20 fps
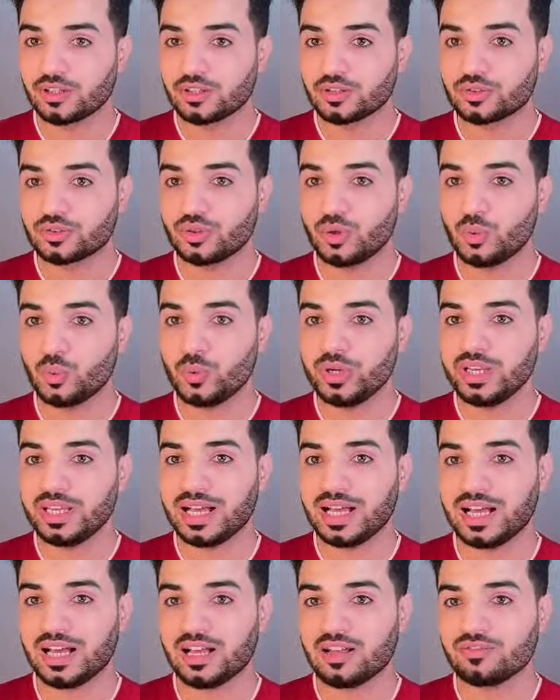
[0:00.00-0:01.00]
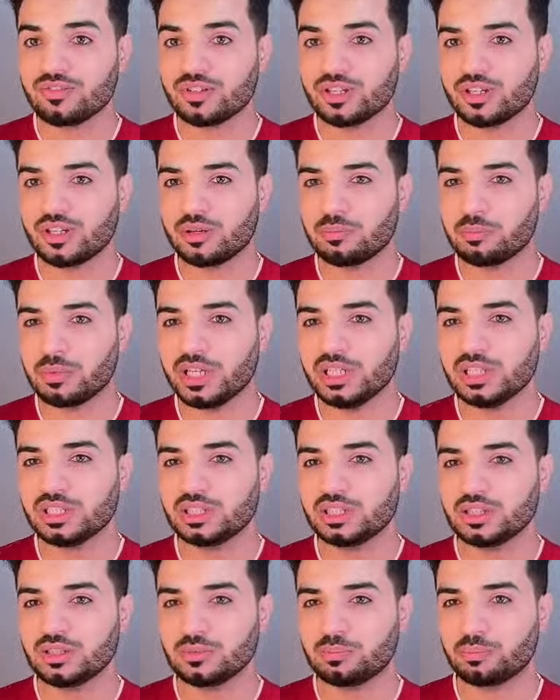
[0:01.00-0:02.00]
So we have
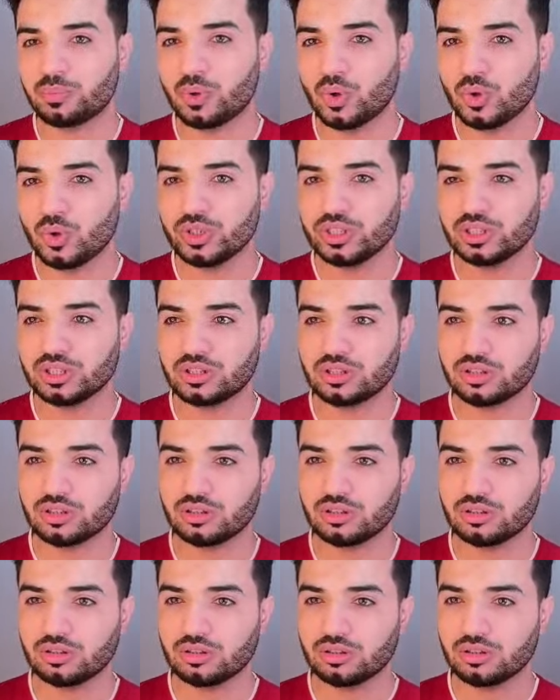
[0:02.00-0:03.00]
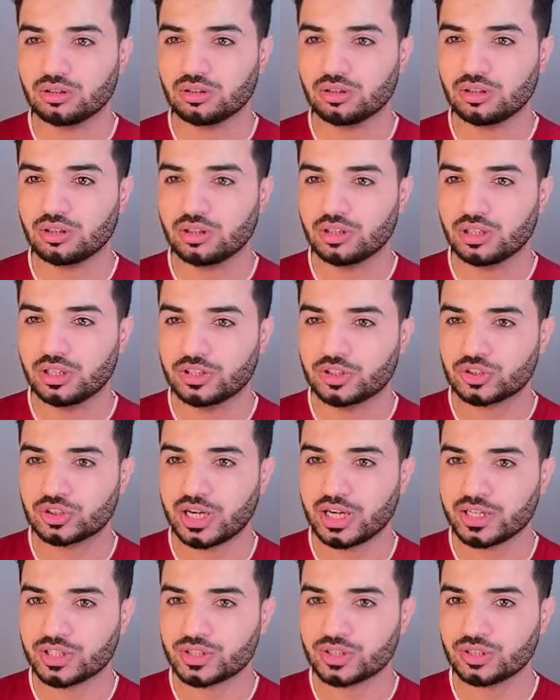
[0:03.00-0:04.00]
amazing point
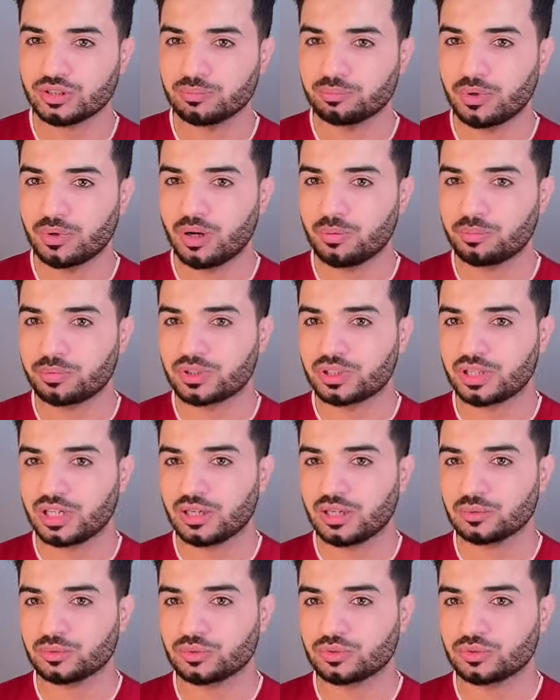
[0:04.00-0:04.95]
attraction, pop crowd.